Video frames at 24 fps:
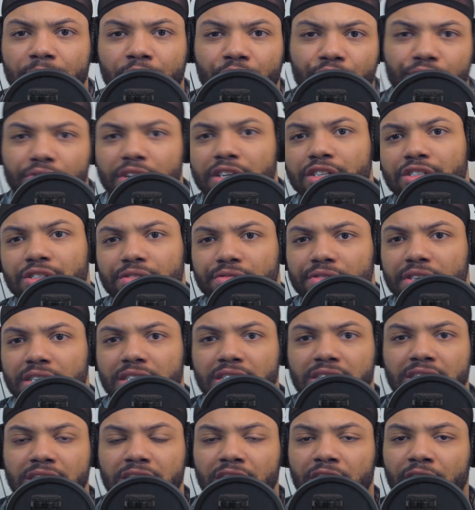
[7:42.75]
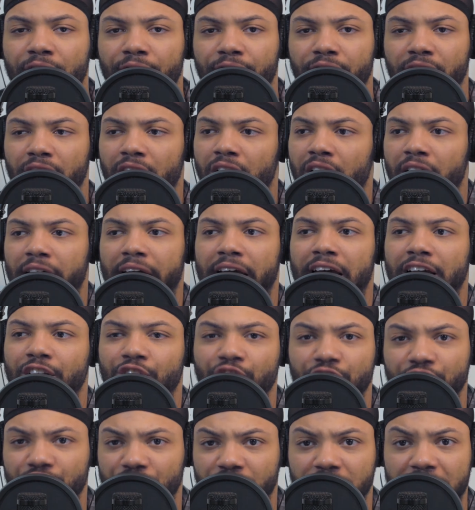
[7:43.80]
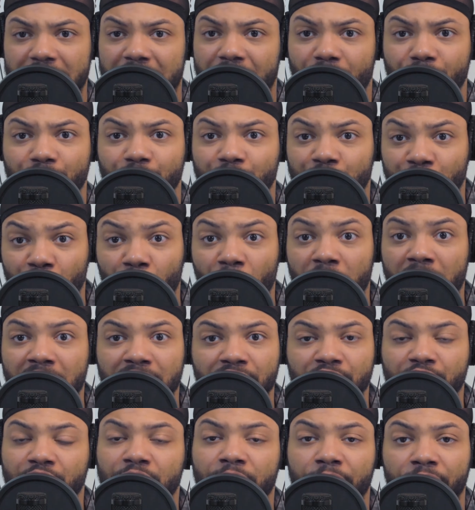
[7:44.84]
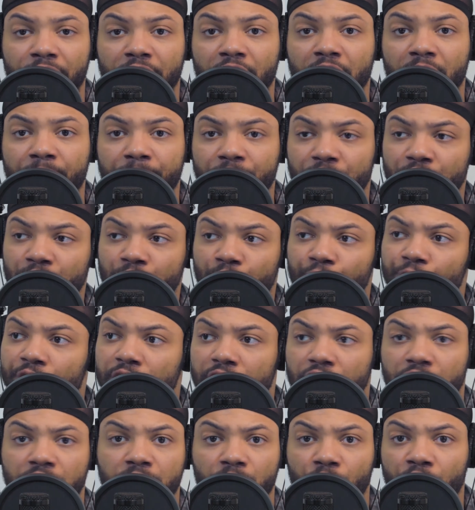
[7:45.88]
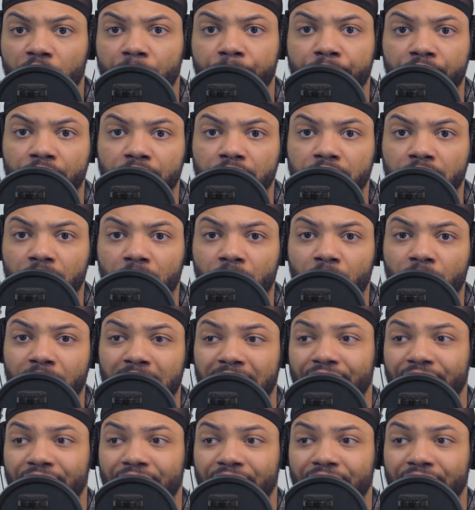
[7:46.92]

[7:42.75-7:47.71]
green screen stuff and all that kind of. You're just now enjoying this film and enjoying the story being told.